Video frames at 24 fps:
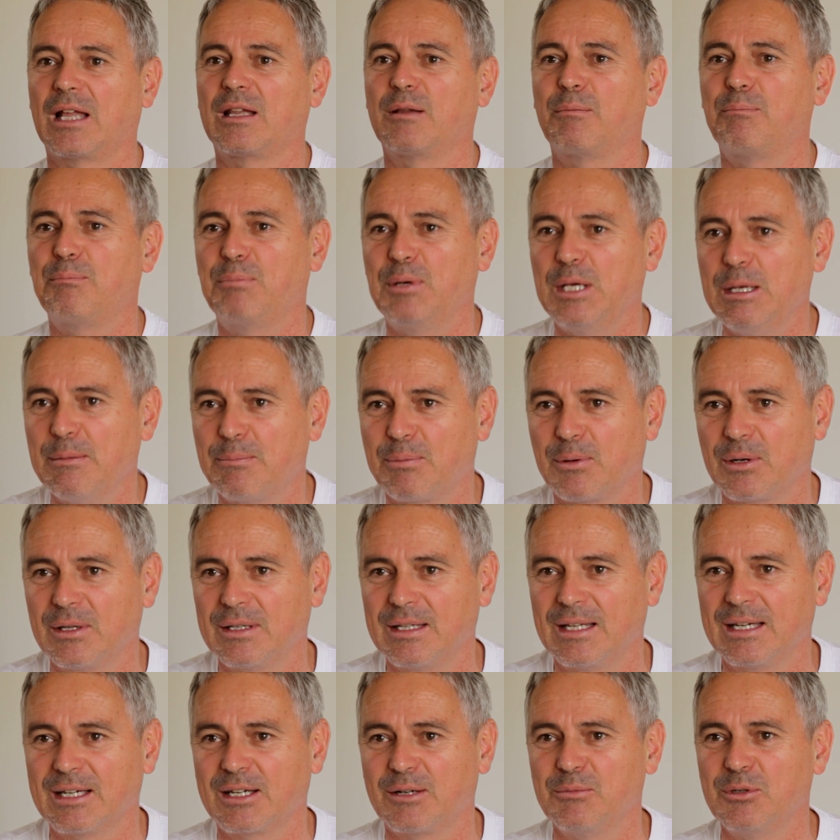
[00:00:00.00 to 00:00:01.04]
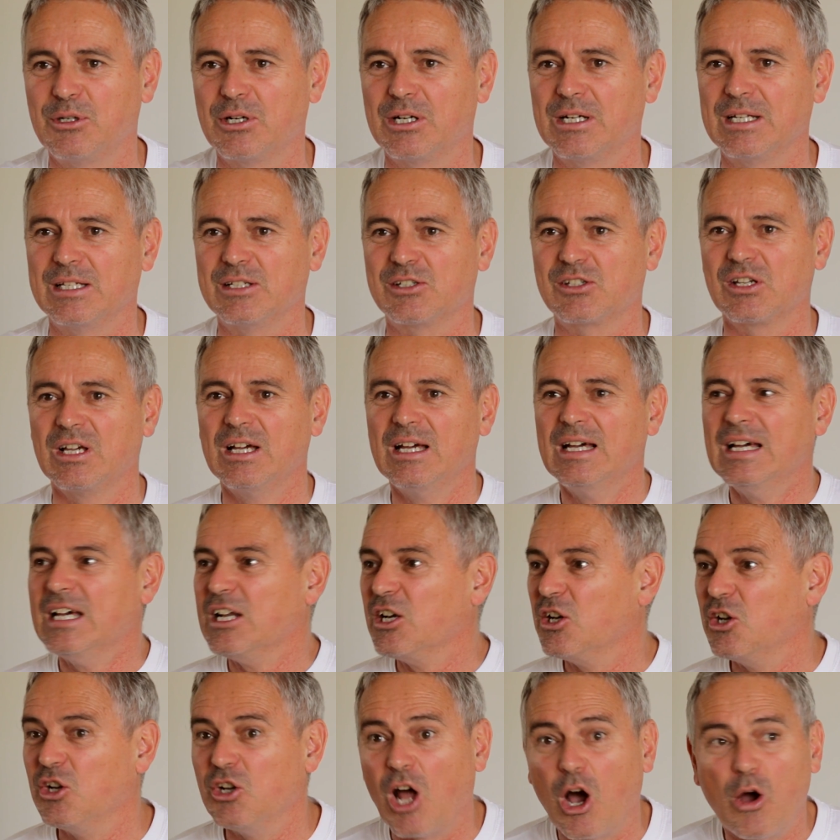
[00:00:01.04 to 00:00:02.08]
other people in their communities,
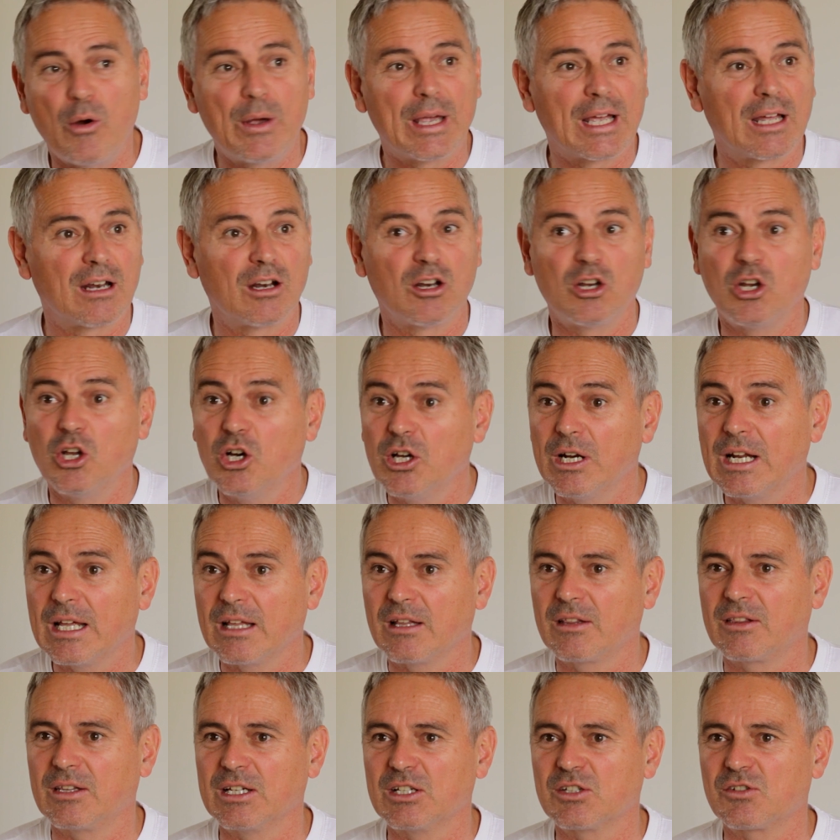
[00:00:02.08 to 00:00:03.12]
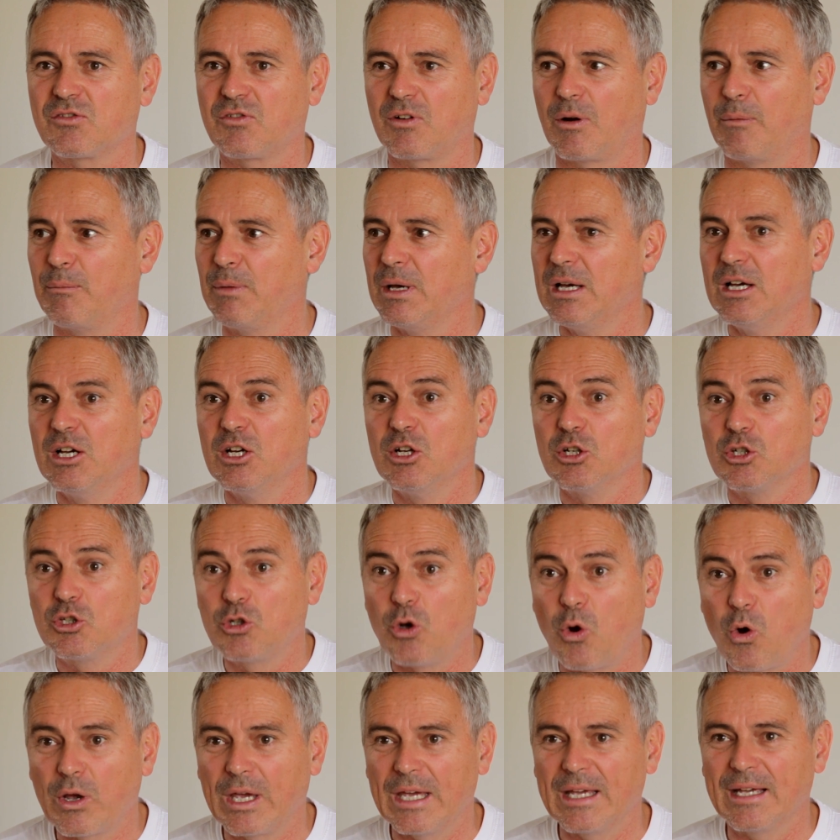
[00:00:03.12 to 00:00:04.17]
knowing and learning things from
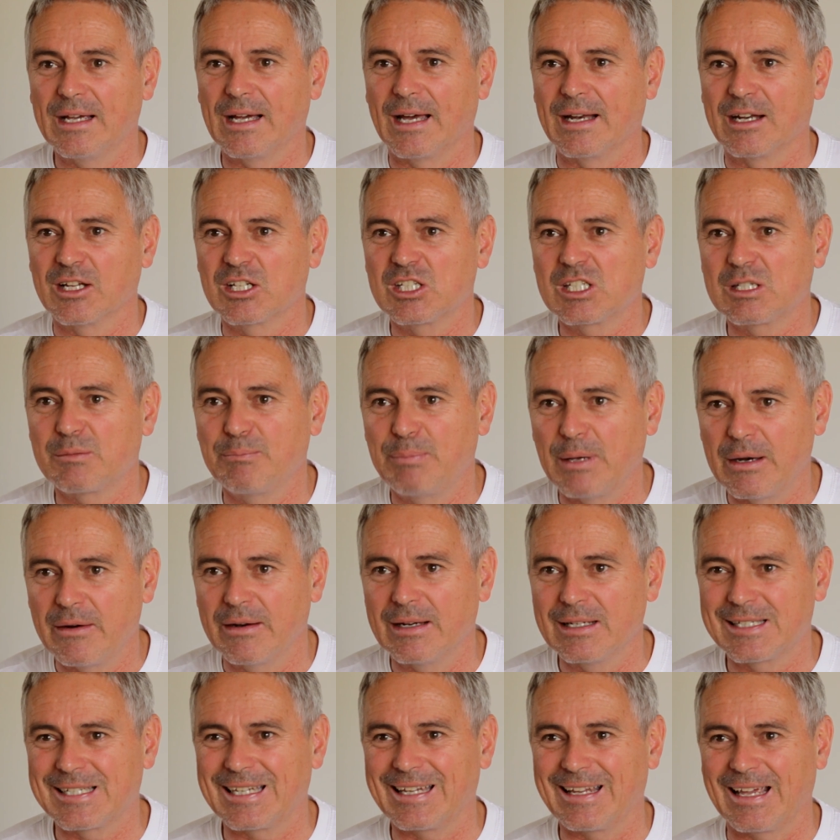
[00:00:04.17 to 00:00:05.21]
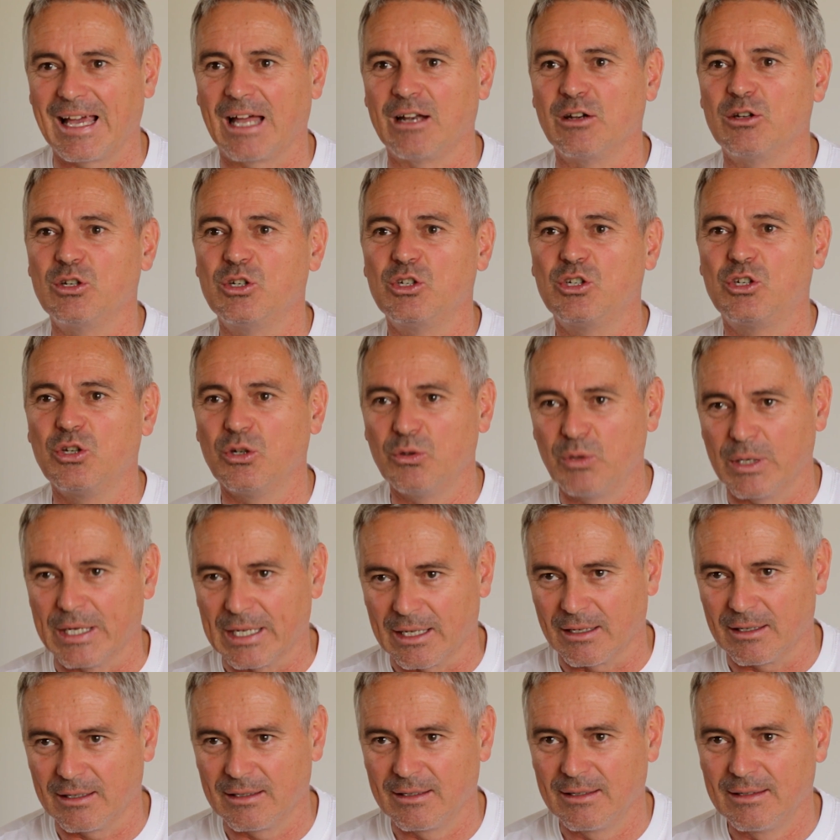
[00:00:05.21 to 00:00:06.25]
talking and experiencing and
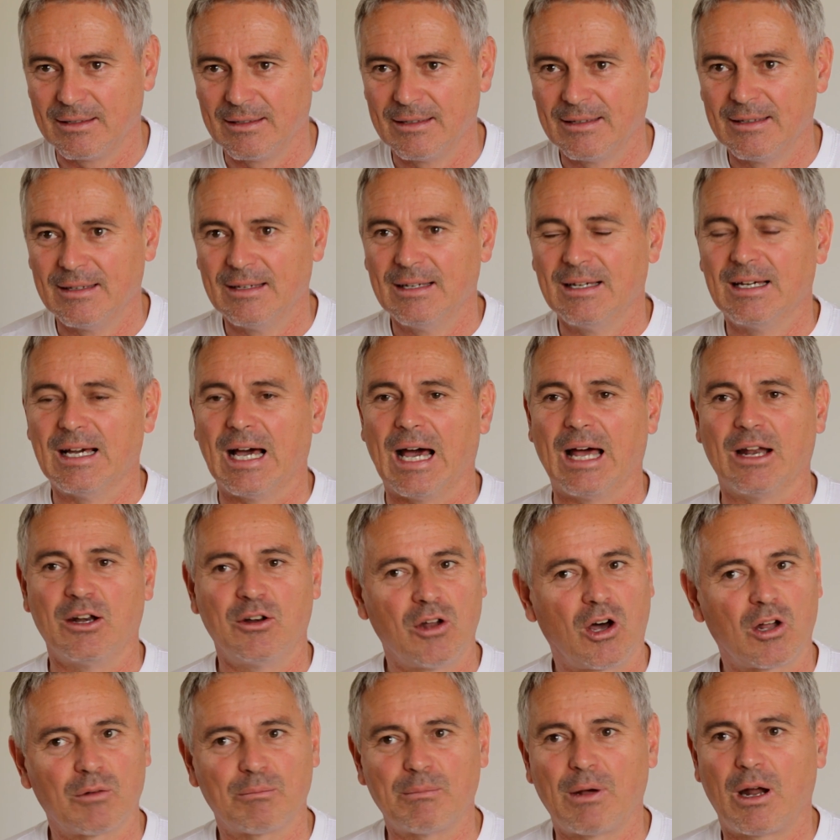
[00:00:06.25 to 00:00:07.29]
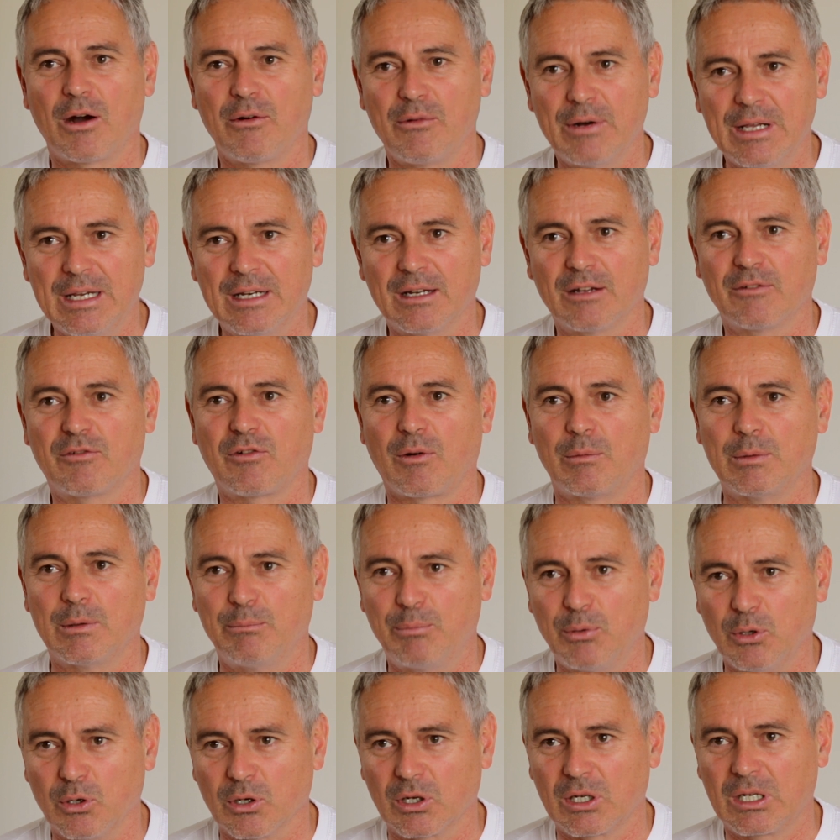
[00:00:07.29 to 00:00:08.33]
doing, and not by reading from a
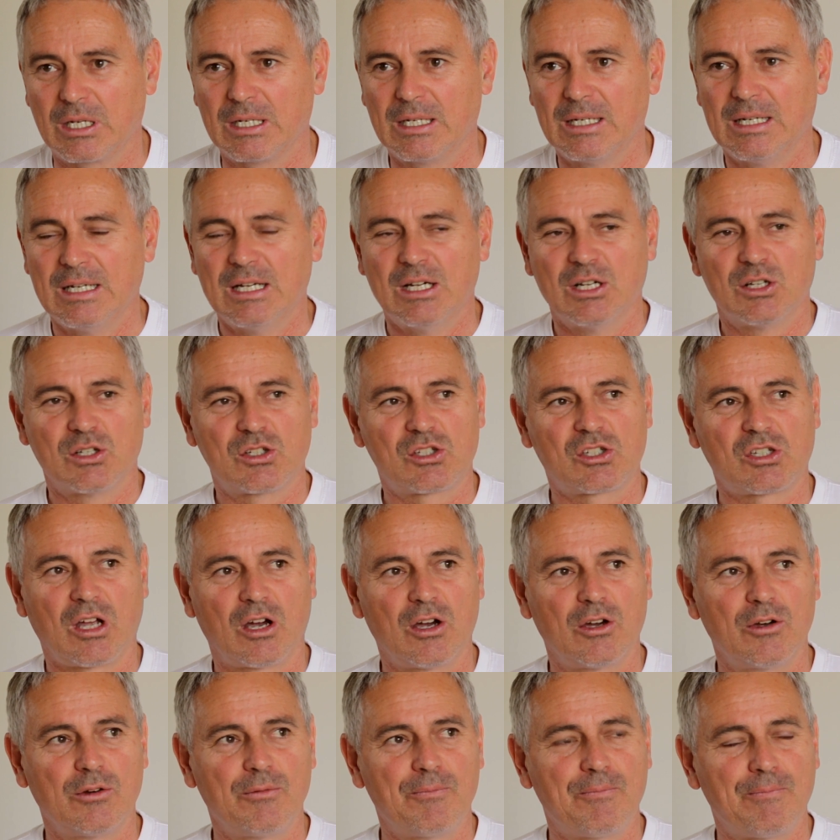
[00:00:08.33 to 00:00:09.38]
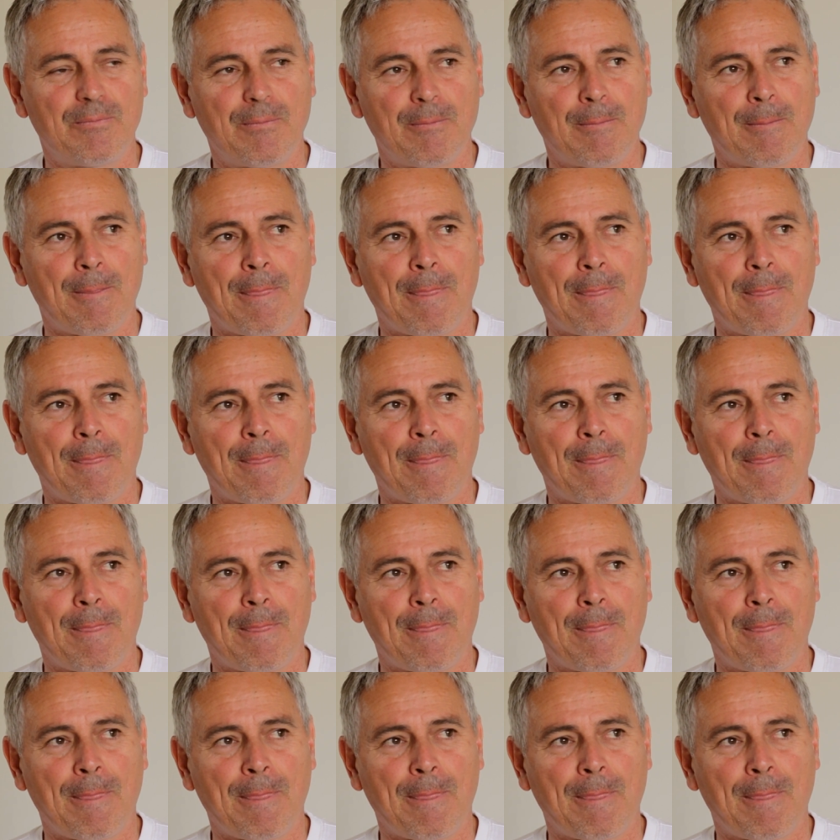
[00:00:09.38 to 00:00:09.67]
book. So